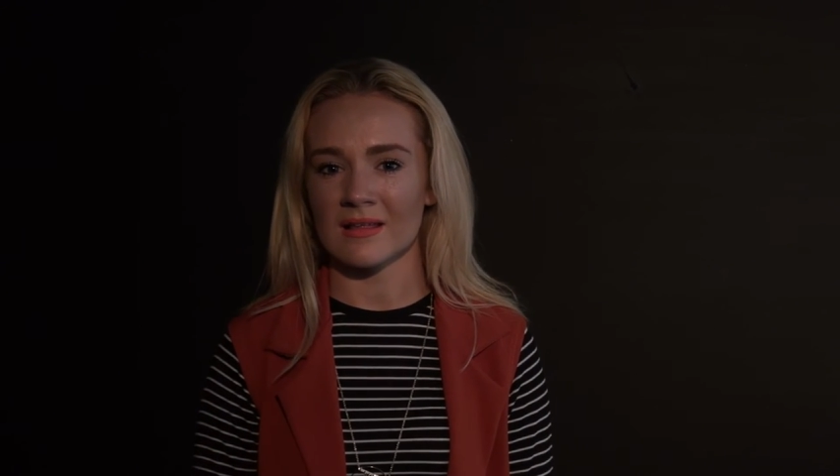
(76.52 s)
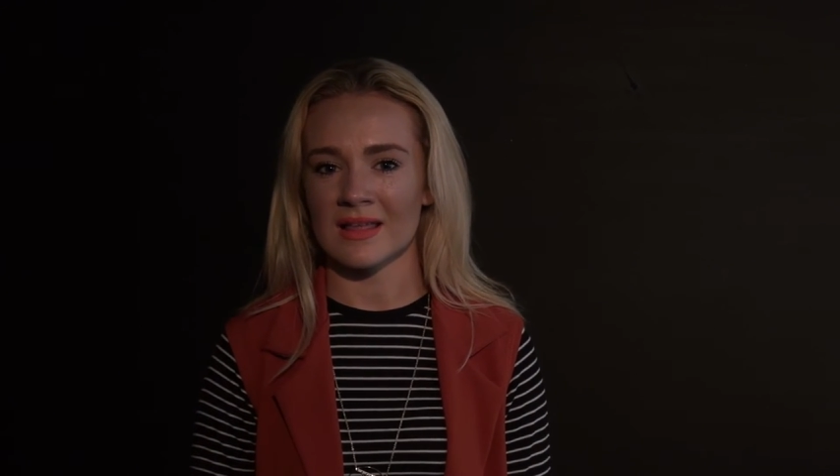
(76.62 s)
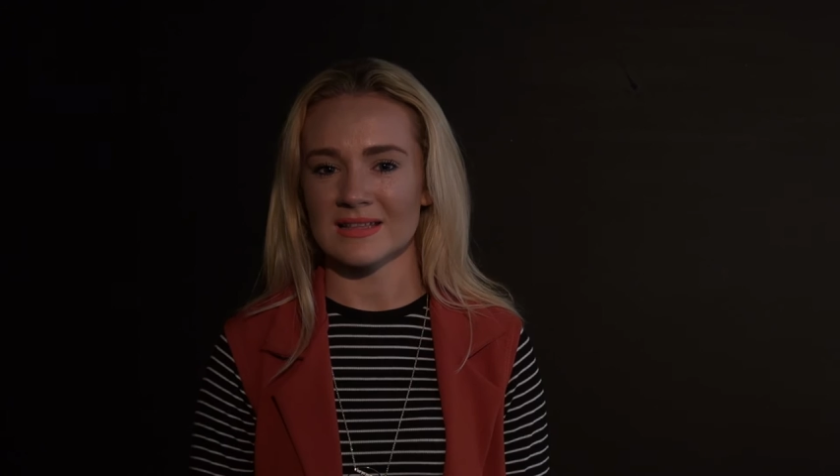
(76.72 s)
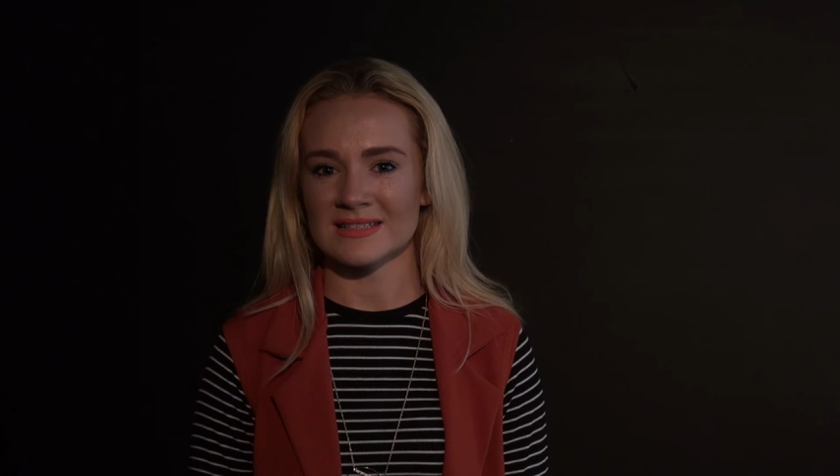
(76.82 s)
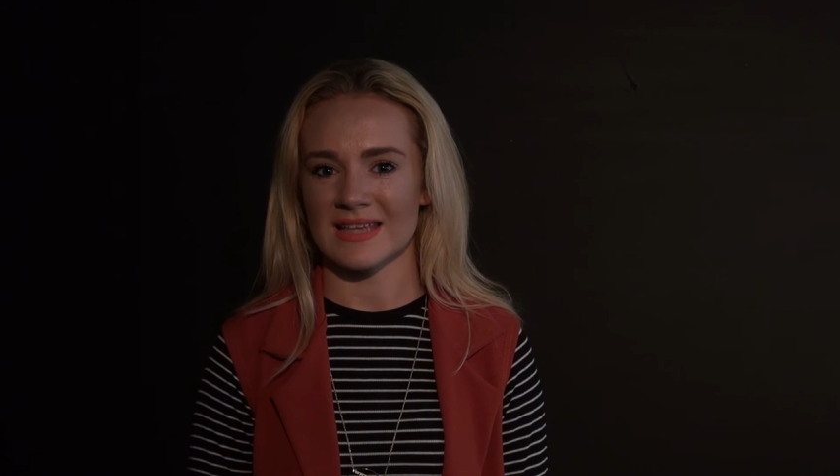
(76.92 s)

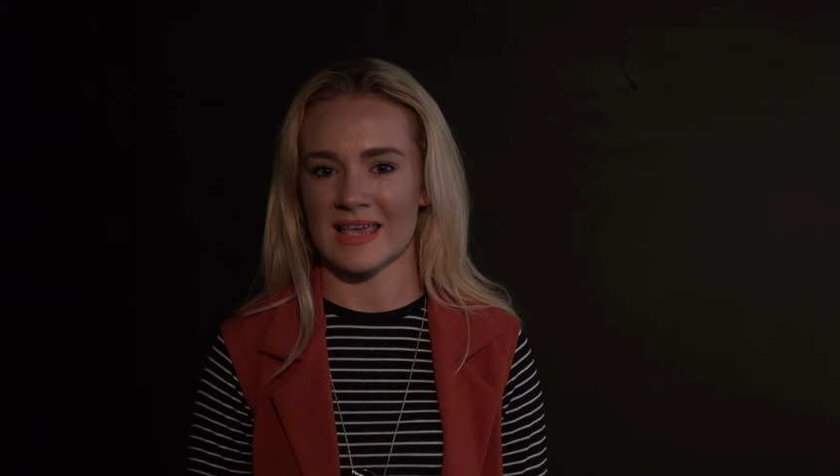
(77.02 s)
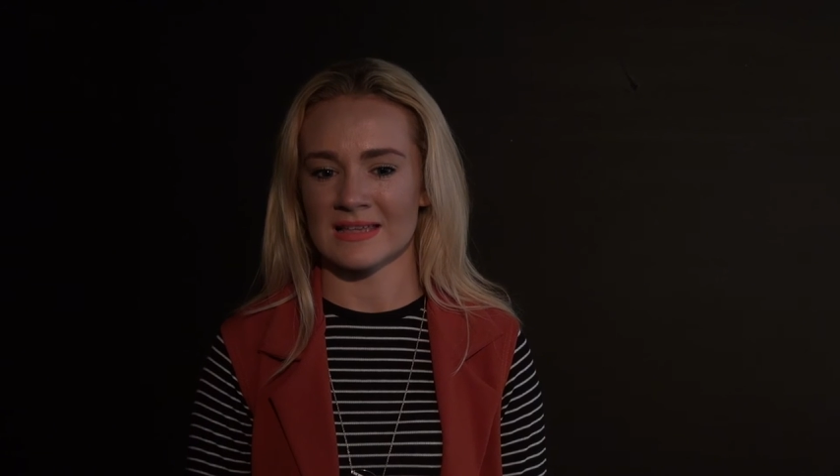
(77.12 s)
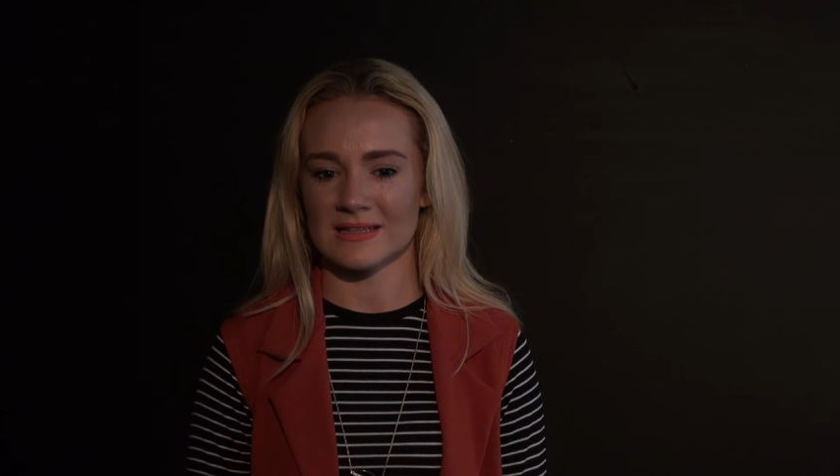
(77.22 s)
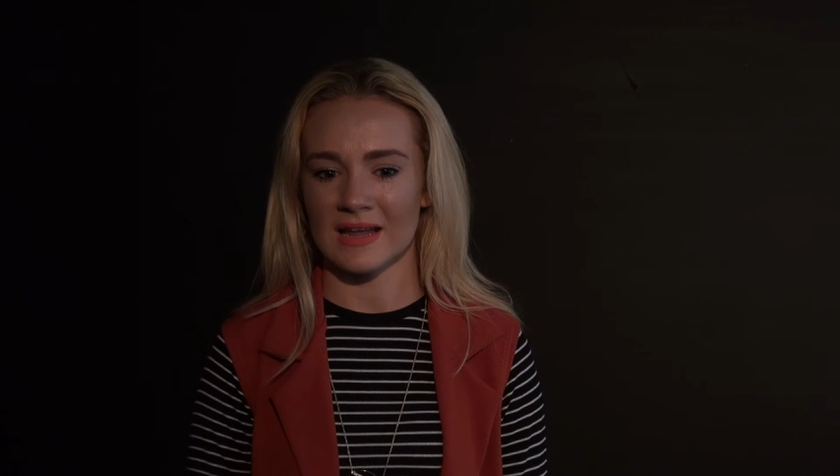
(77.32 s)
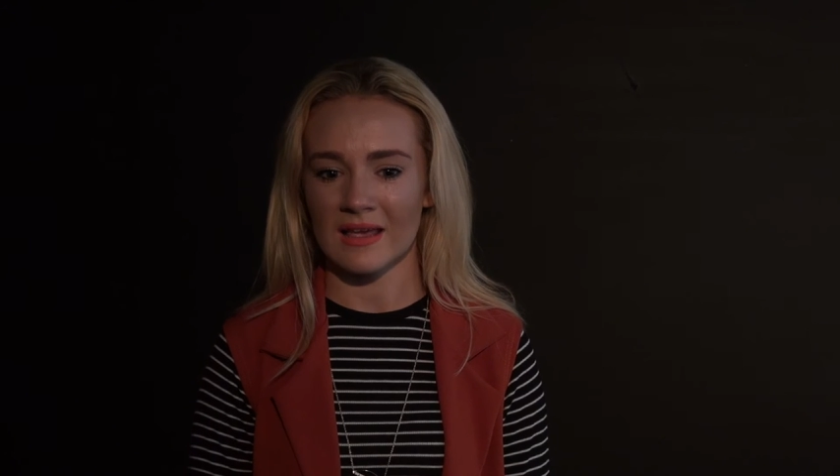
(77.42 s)
That's it,
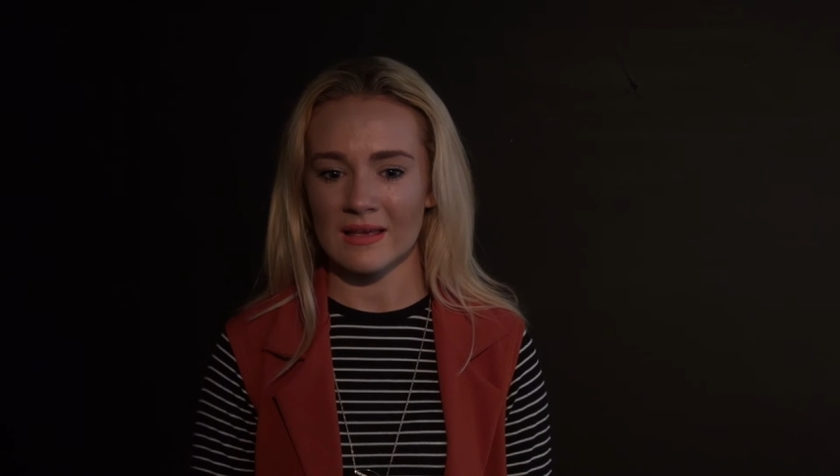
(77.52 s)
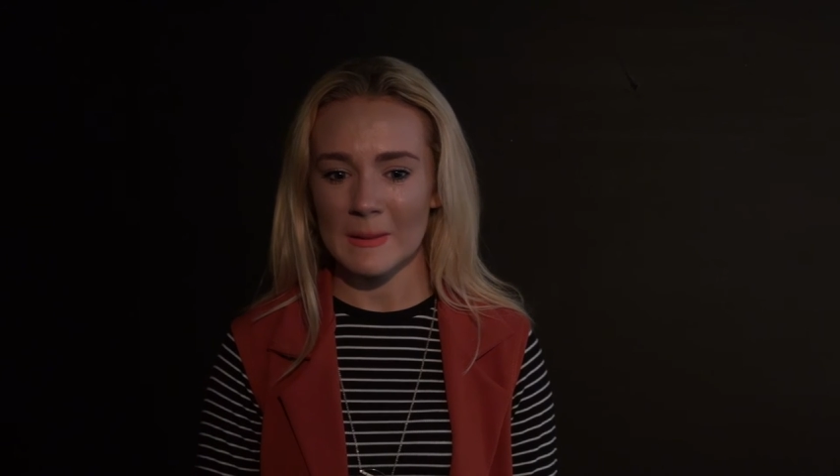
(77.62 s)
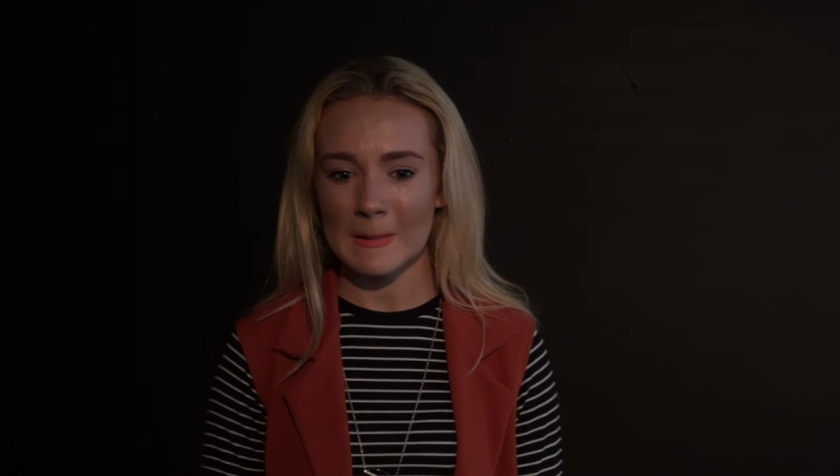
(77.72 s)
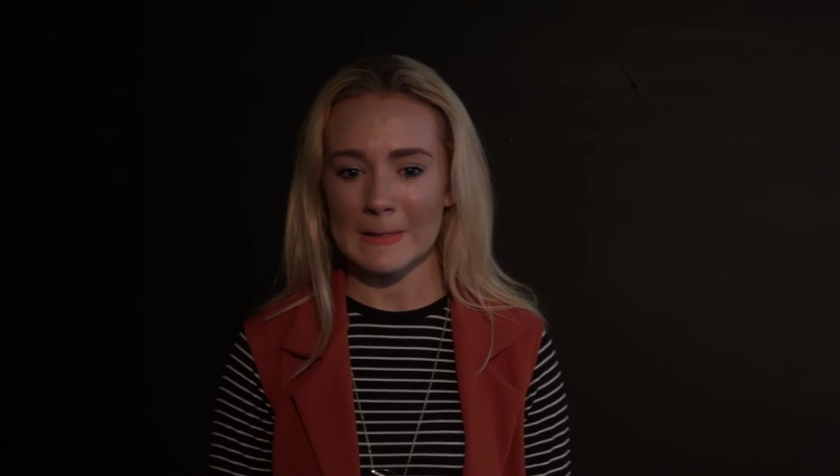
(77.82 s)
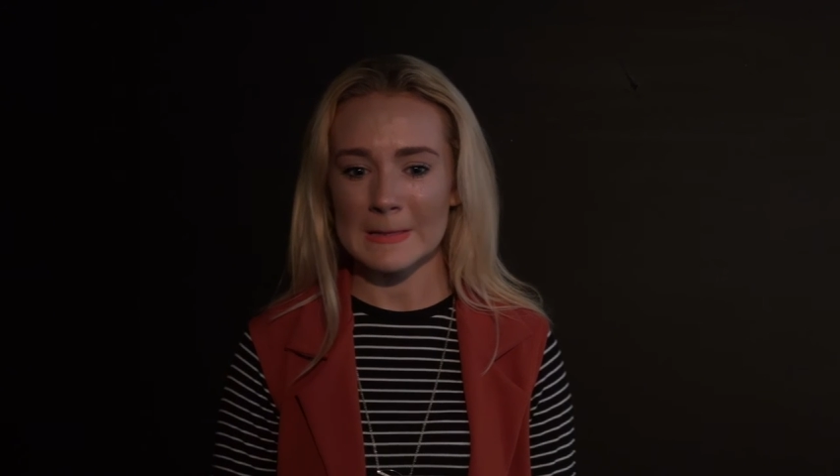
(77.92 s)
isn't it?
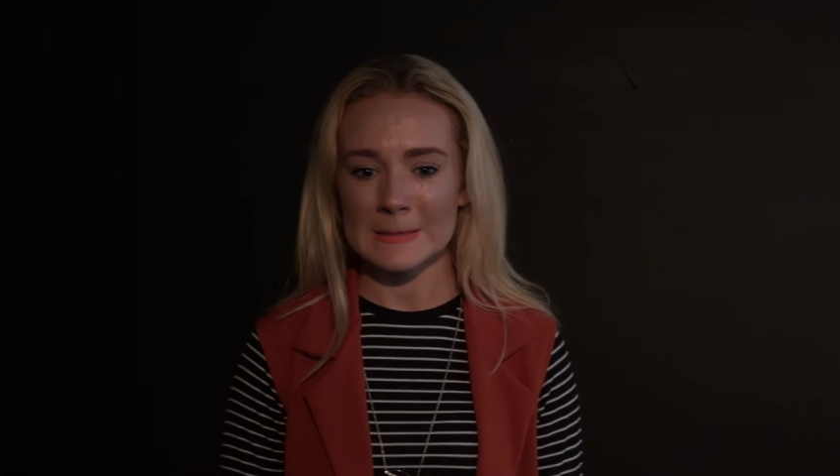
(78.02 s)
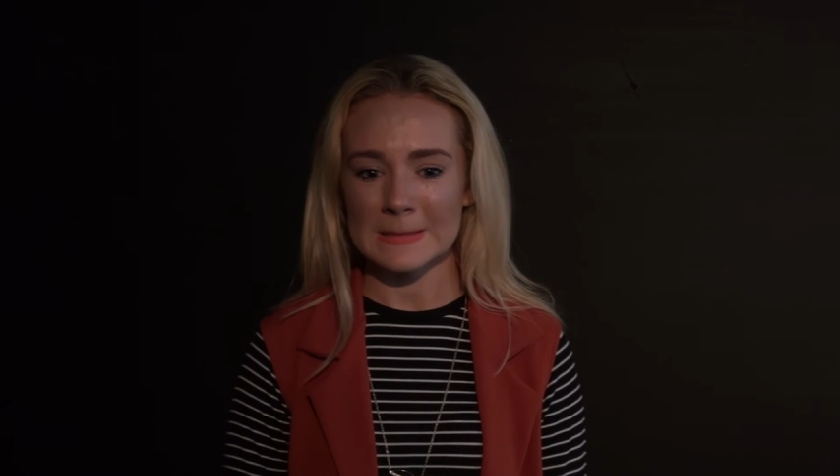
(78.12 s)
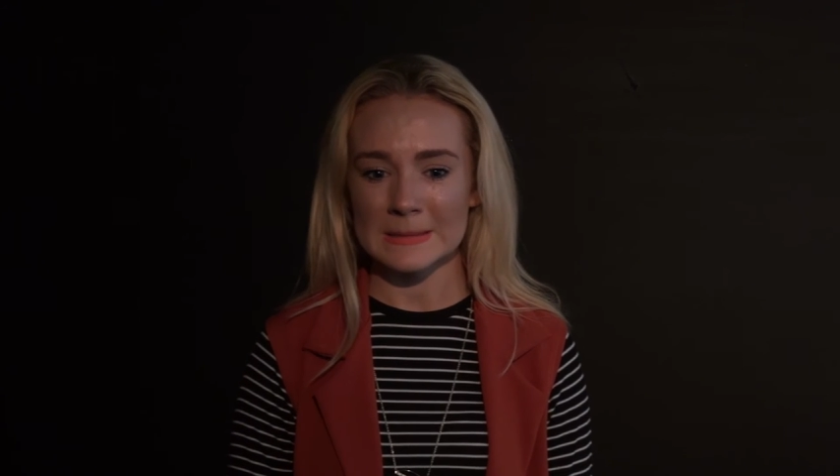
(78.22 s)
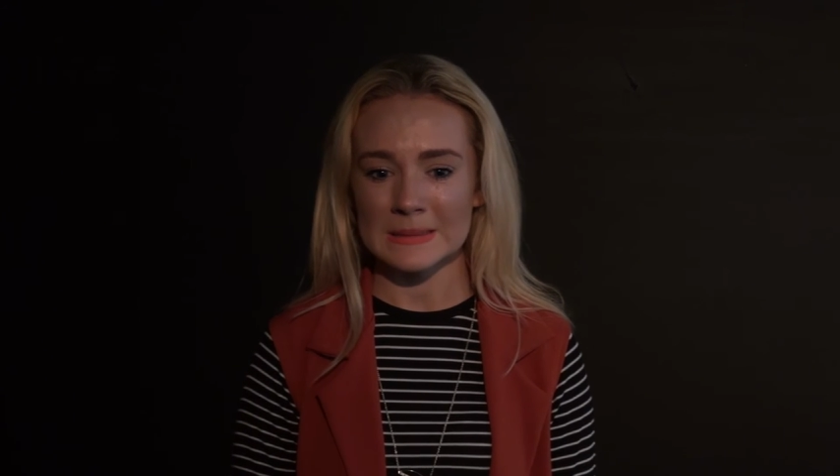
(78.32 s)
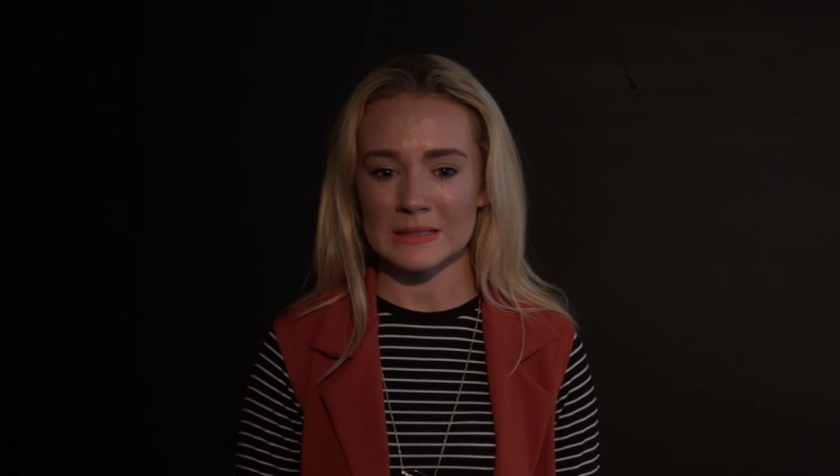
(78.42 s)

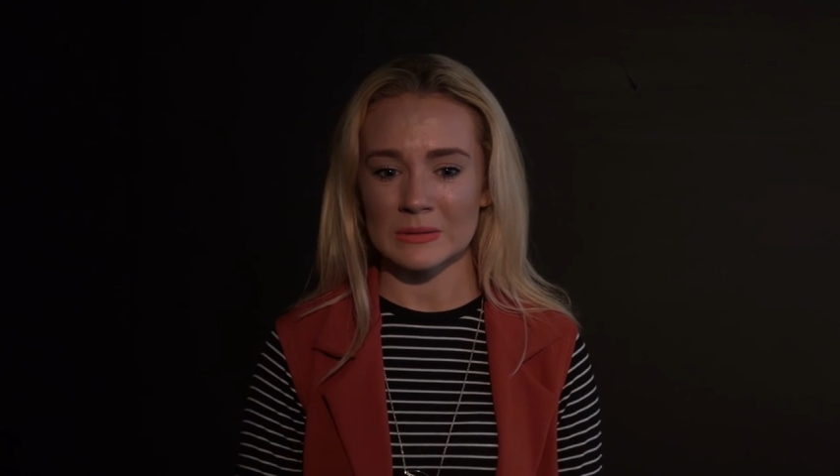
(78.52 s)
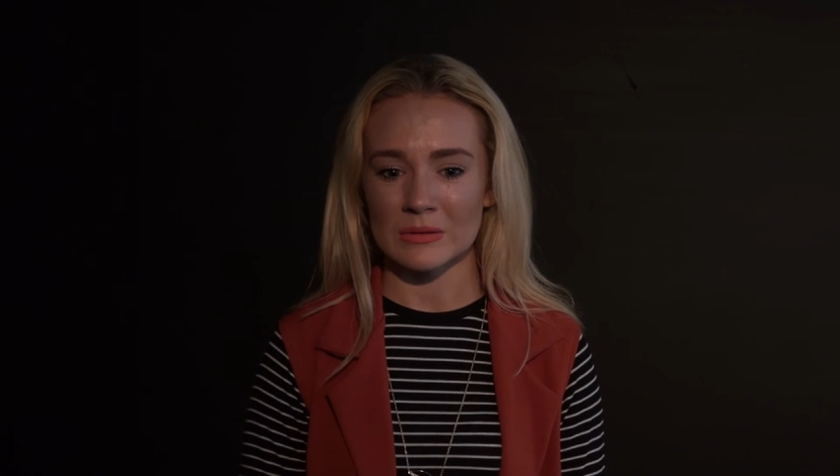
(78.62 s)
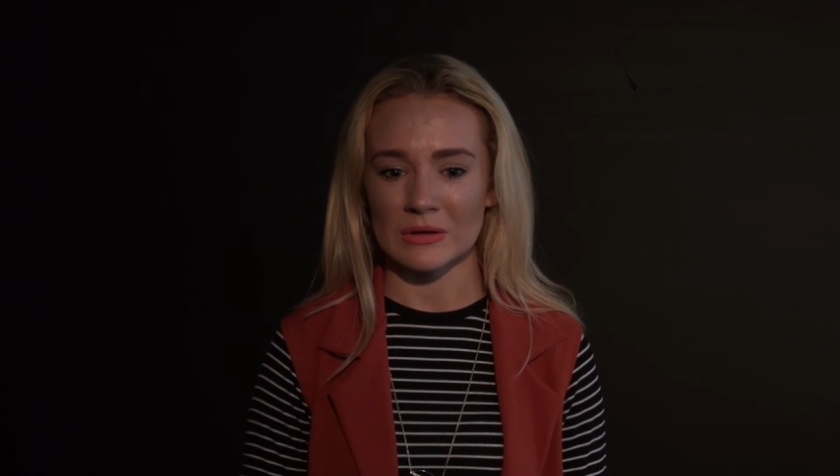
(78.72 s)
Oh